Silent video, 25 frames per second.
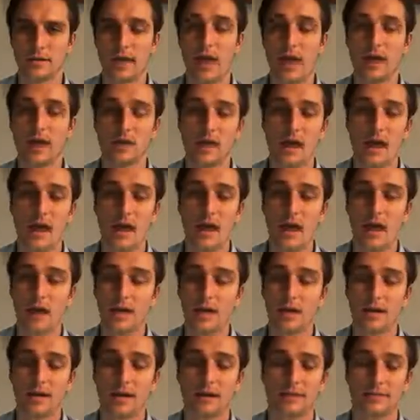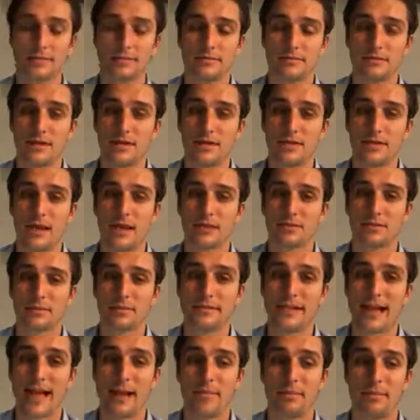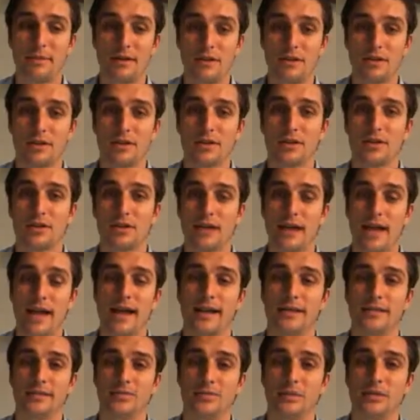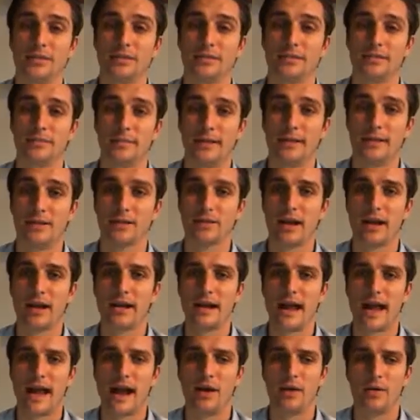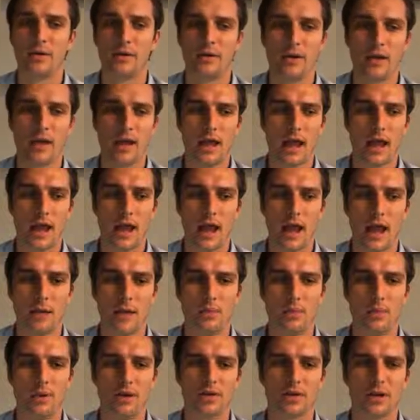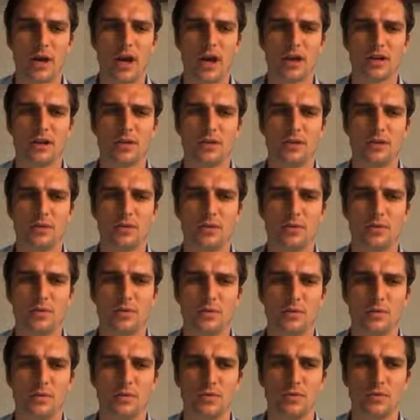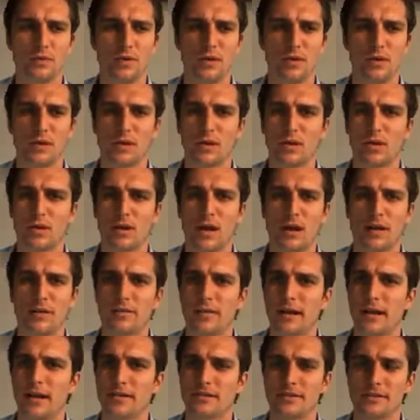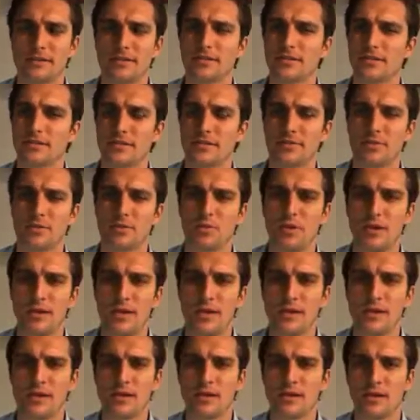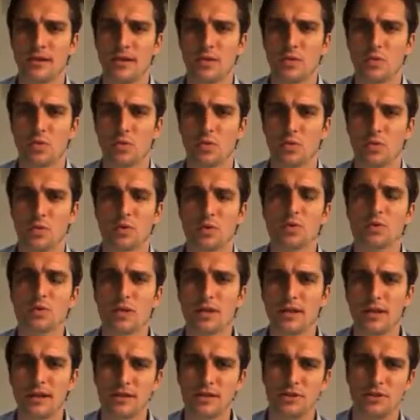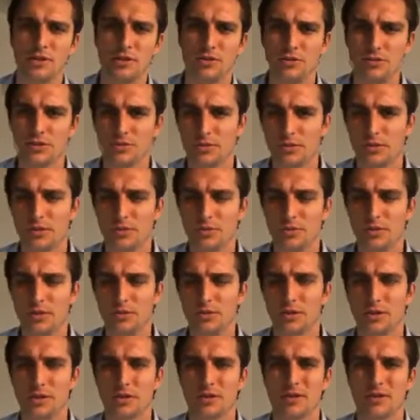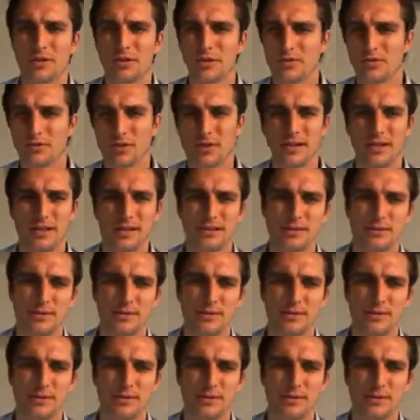no, I think that's what's happening literally as we speak right now. We talk to a lot of ICOs every week, we're really choosy with who we work with. It really needs to be the